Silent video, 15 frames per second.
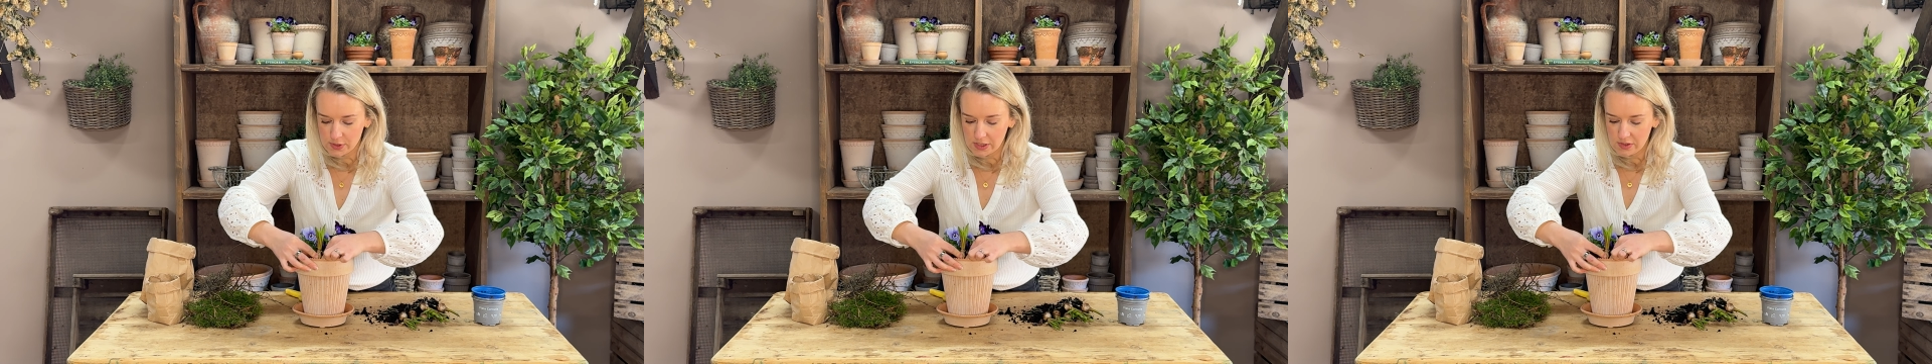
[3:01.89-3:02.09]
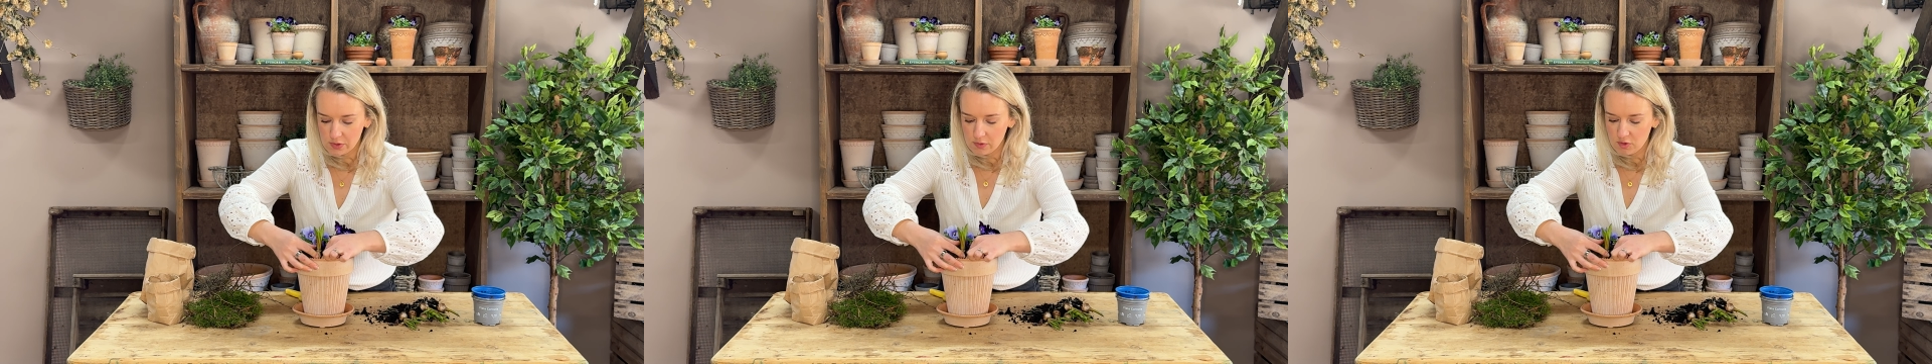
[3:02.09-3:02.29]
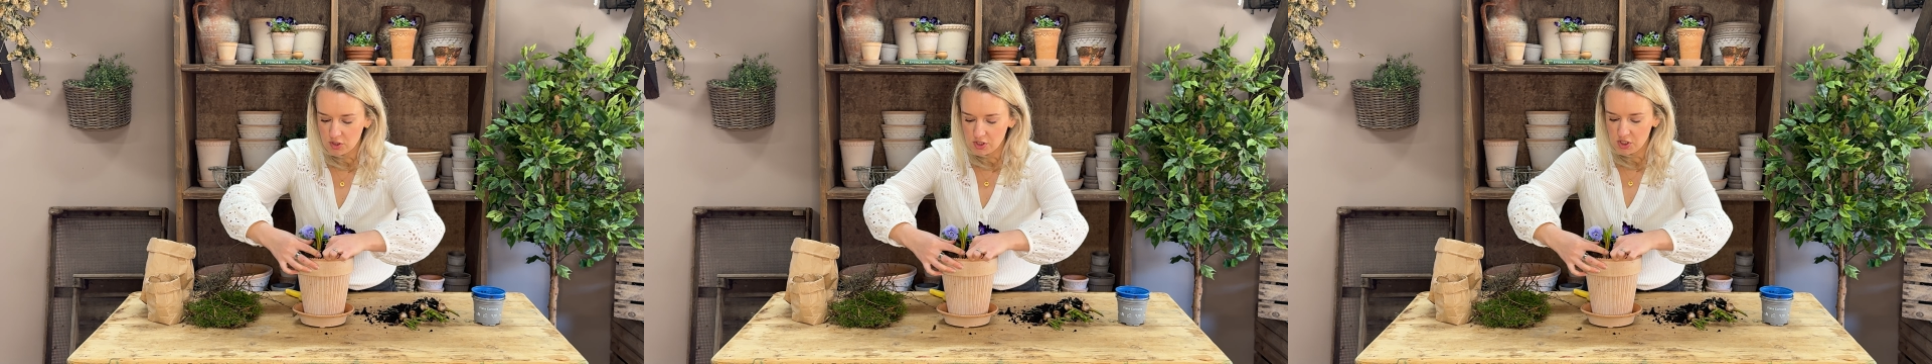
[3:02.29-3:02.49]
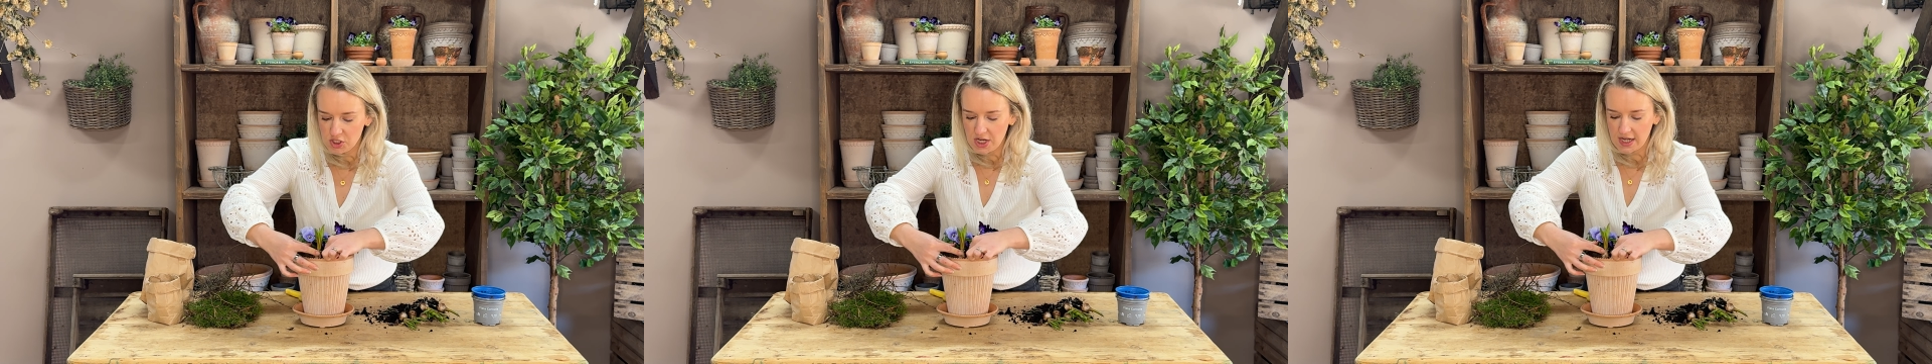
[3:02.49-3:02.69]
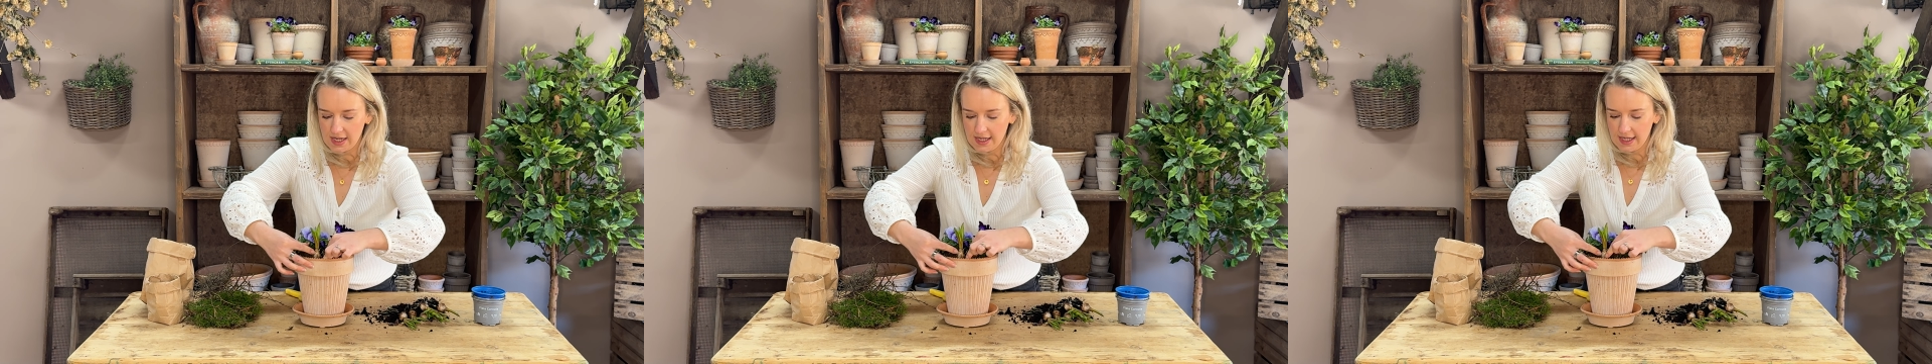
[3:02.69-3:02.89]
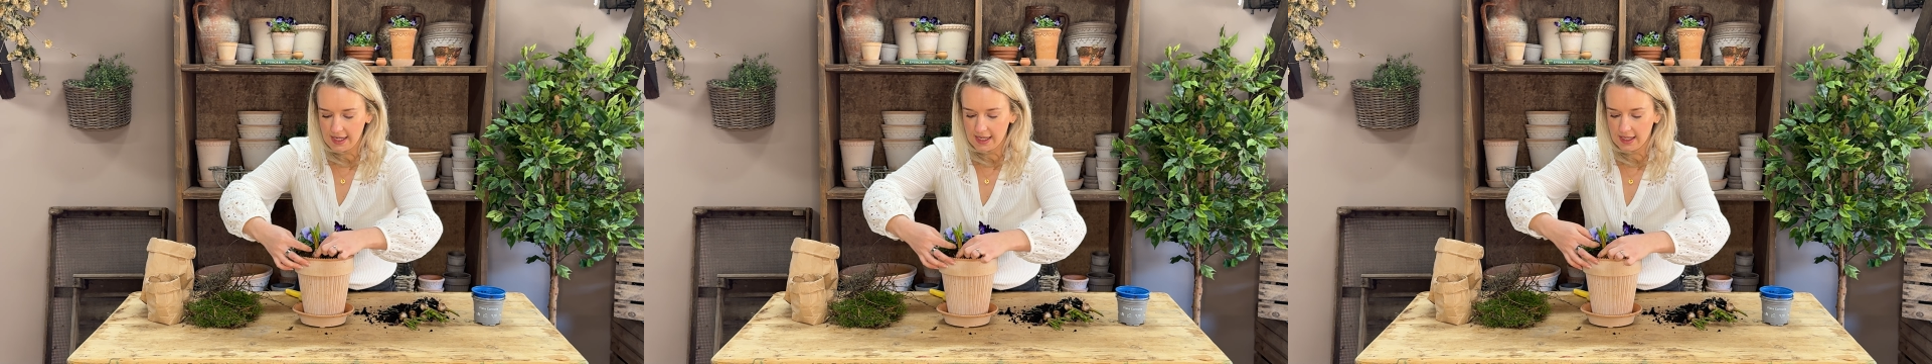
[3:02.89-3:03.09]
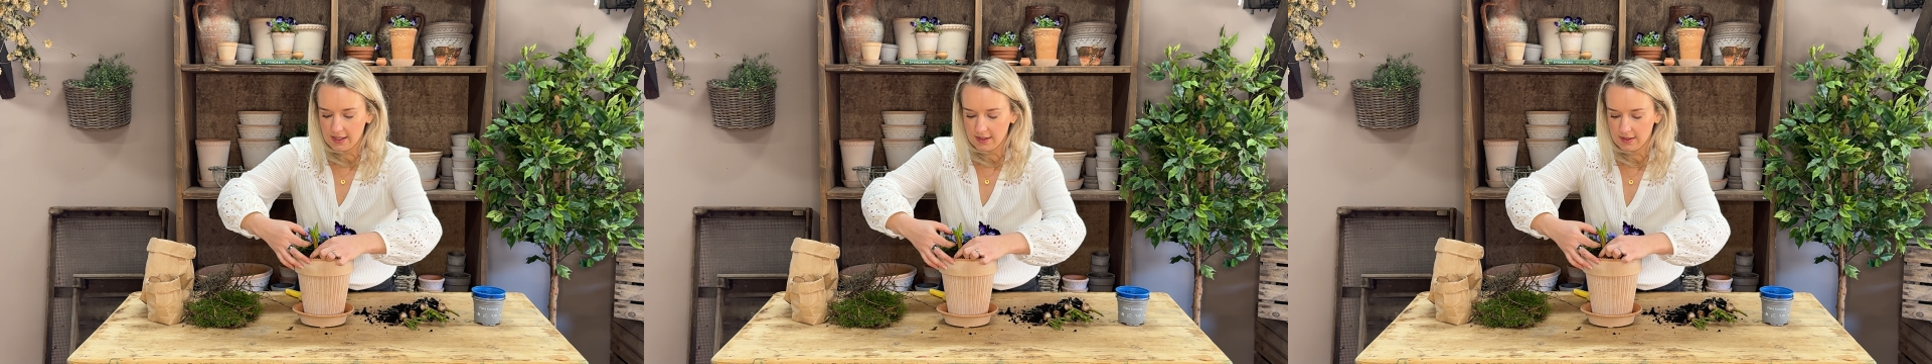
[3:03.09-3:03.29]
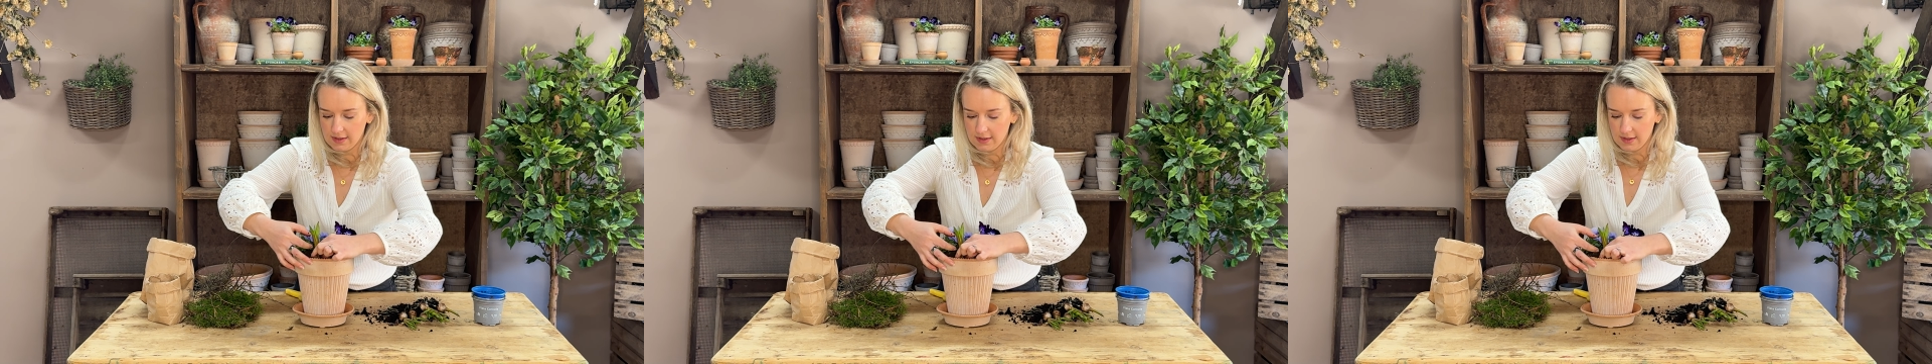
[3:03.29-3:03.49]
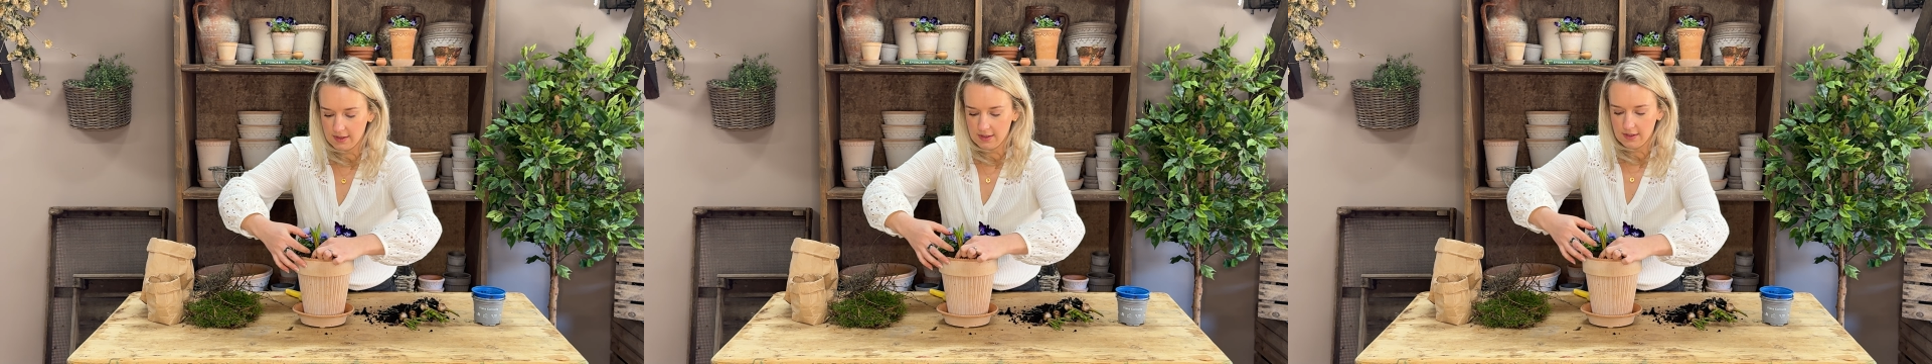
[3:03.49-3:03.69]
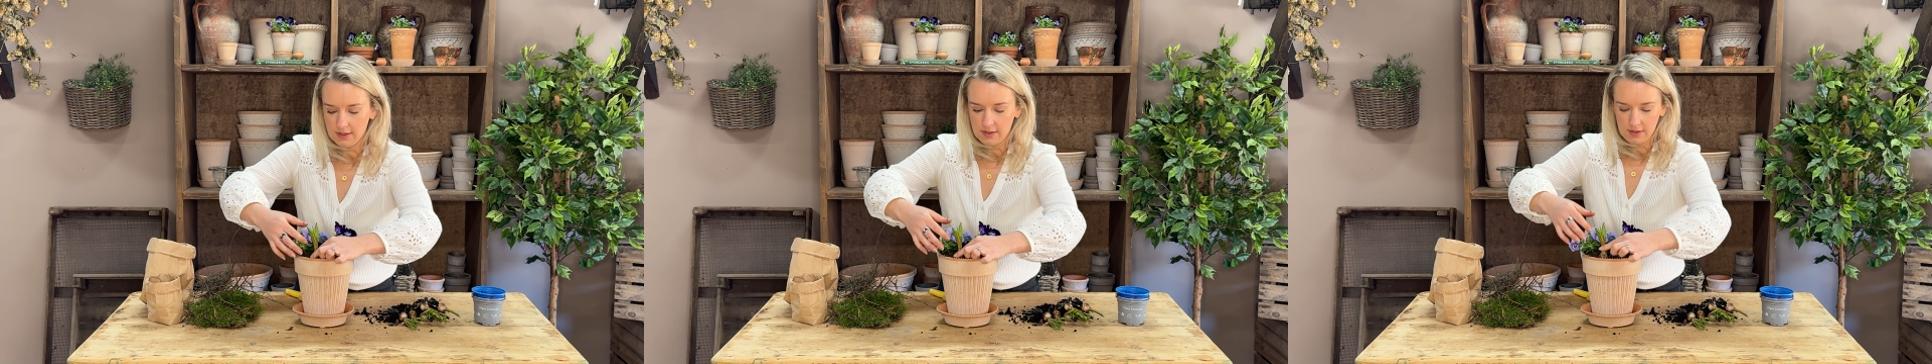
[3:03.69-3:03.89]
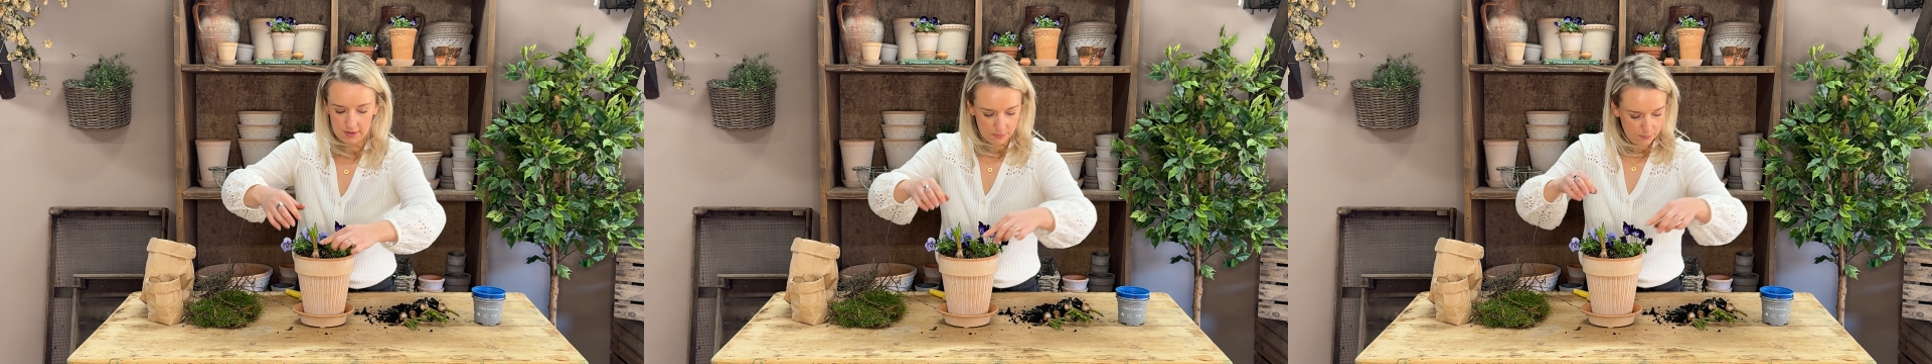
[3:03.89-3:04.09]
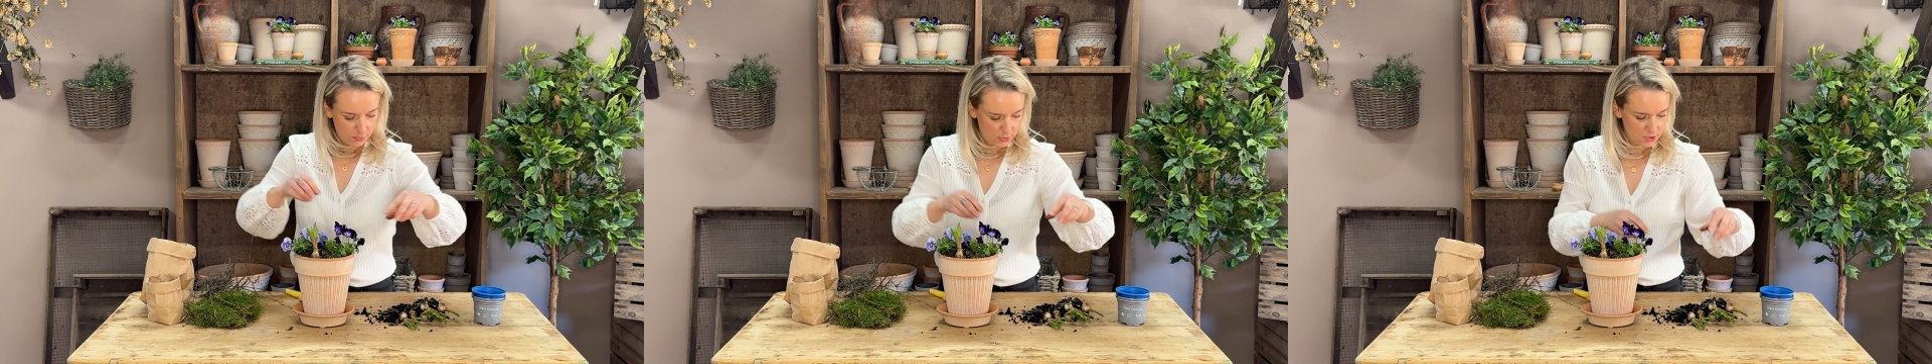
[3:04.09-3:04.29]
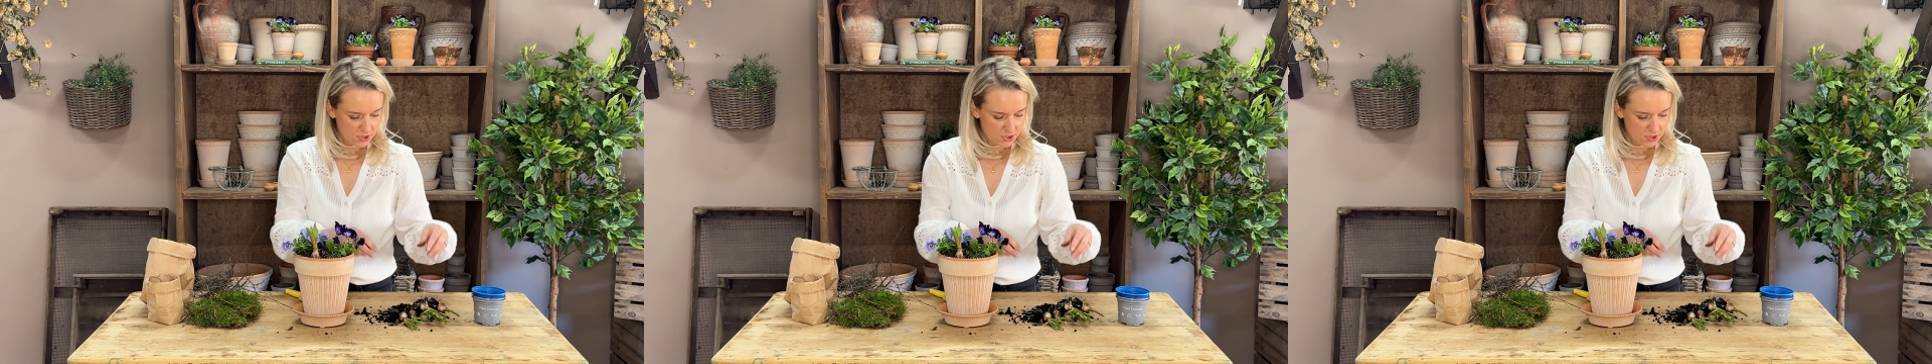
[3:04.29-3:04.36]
and sort of just gently push